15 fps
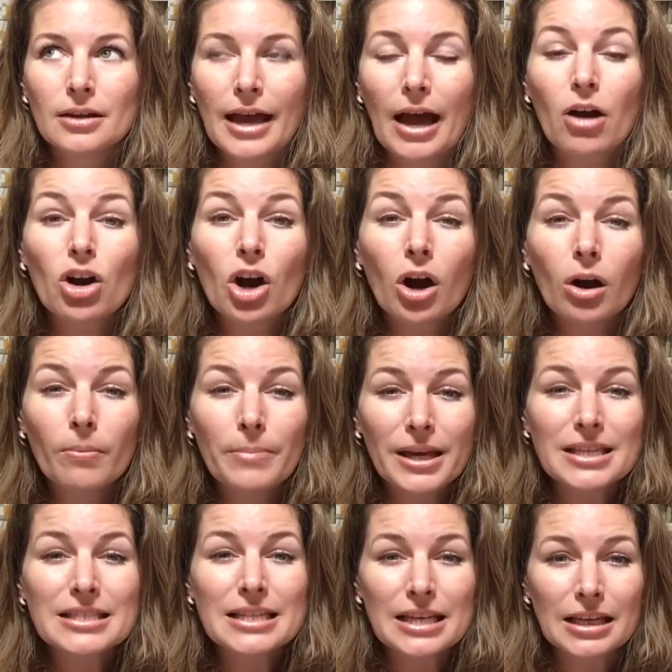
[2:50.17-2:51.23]

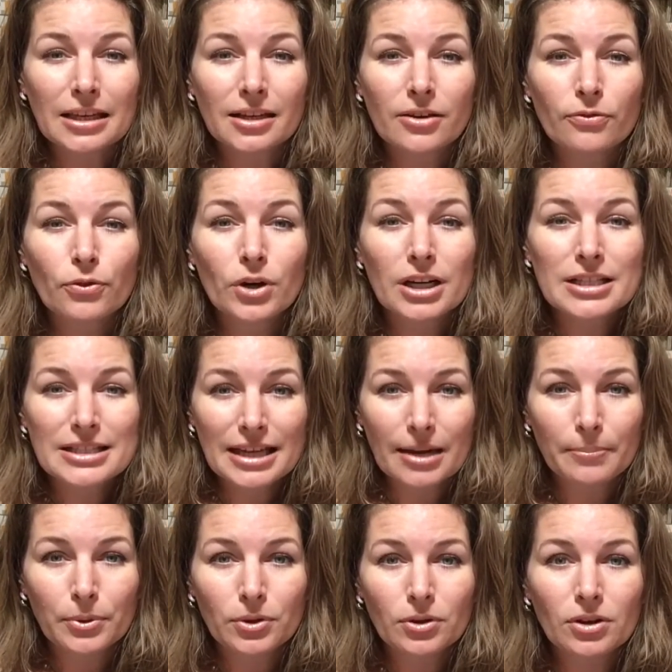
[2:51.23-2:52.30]
alcohol-based ink. For
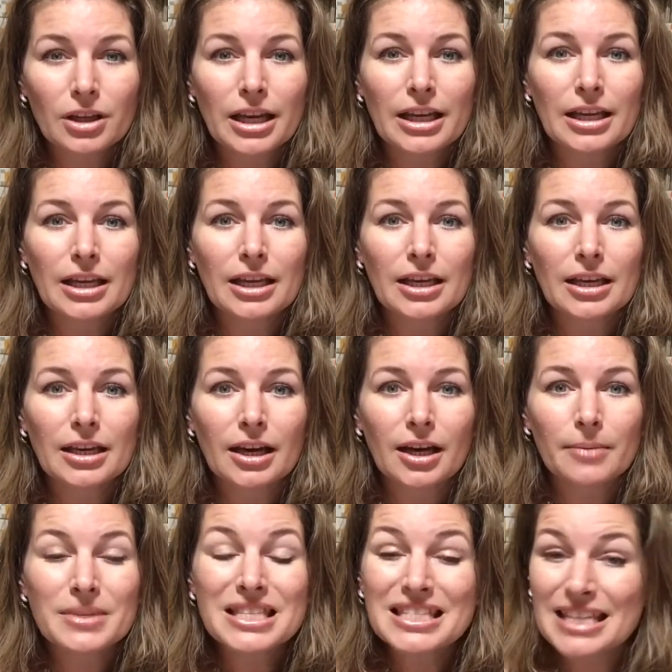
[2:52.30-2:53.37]
example, any
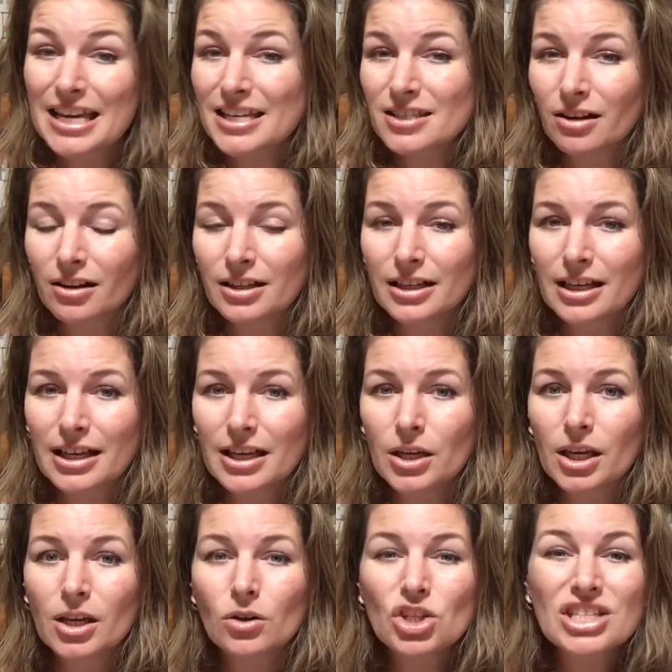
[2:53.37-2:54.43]
StazOn ink.
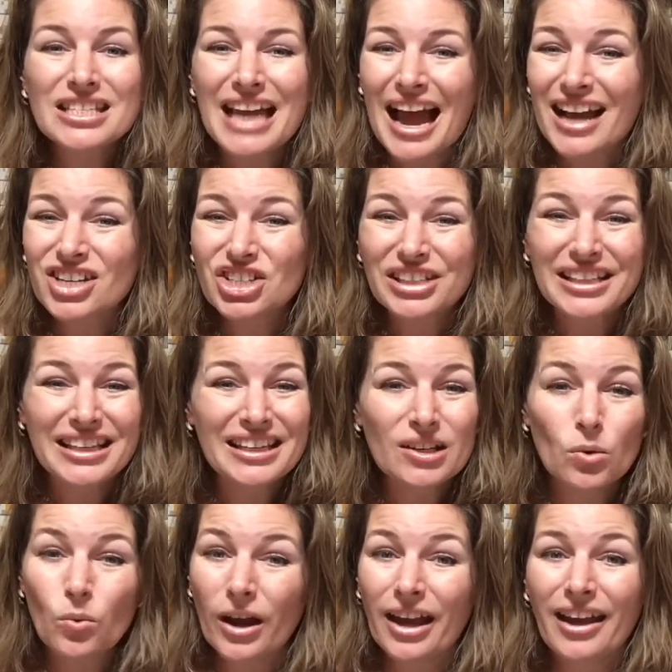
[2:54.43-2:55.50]
It'll just actually eat
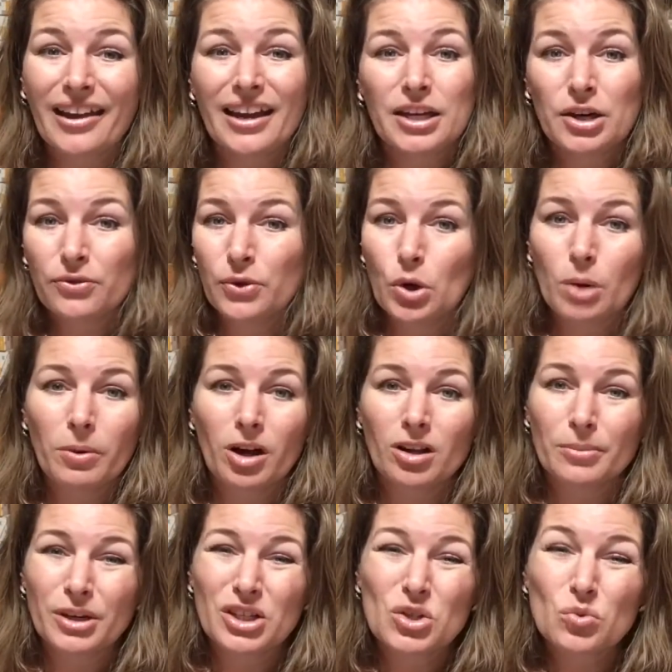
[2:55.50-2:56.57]
away at your
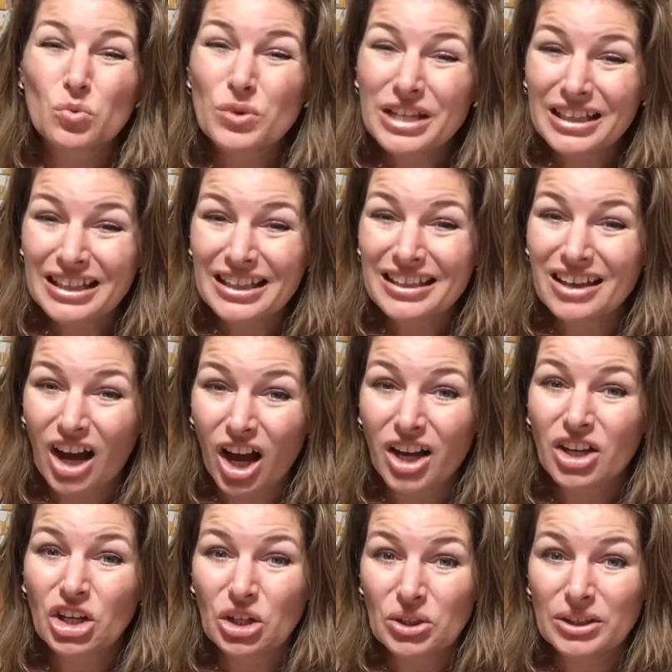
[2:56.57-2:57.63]
photopolymer. It's really
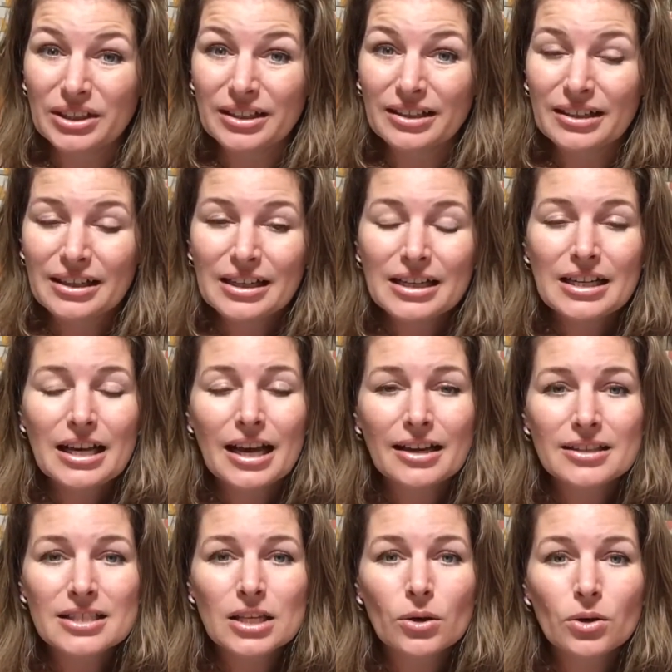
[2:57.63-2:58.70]
not good.
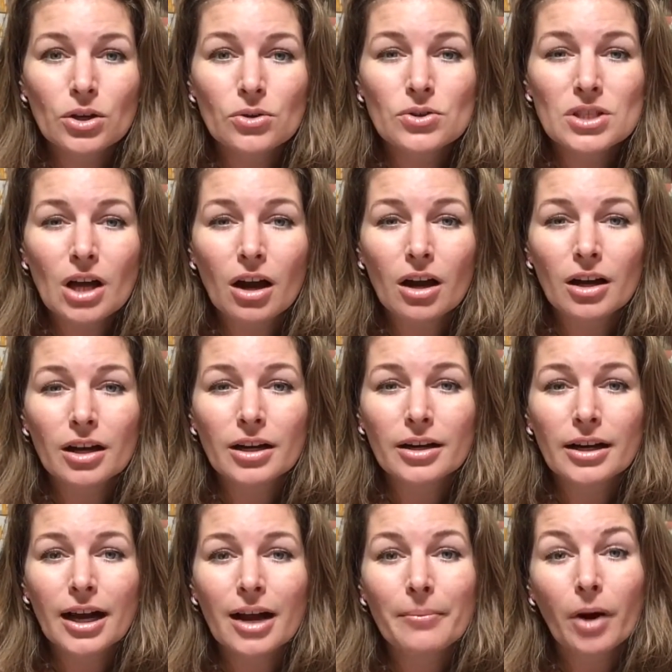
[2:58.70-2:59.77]
And so use our
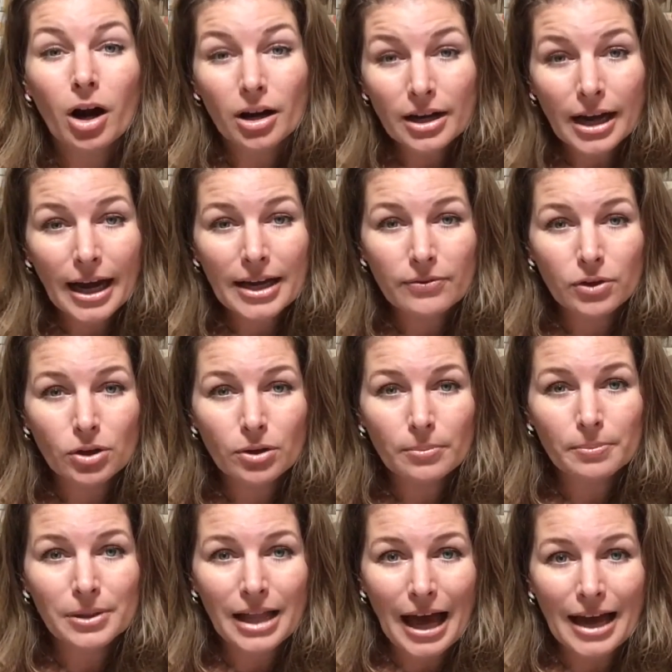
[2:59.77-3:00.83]
archival
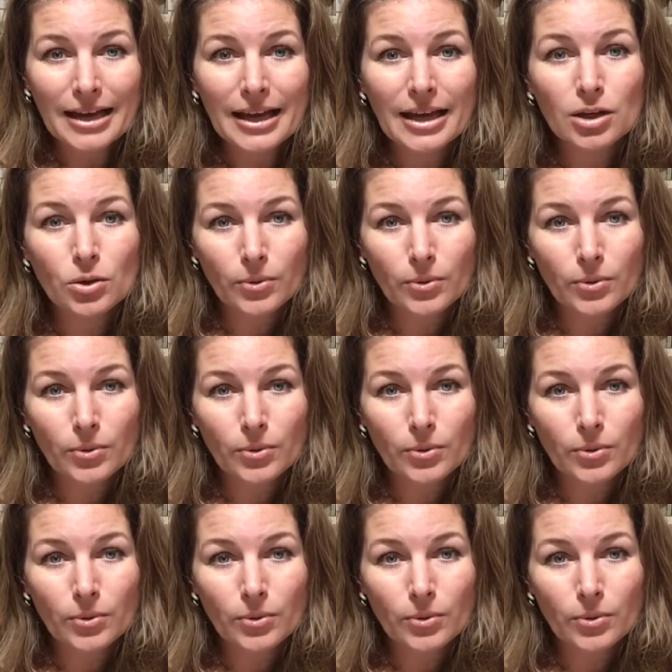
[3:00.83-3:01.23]
black and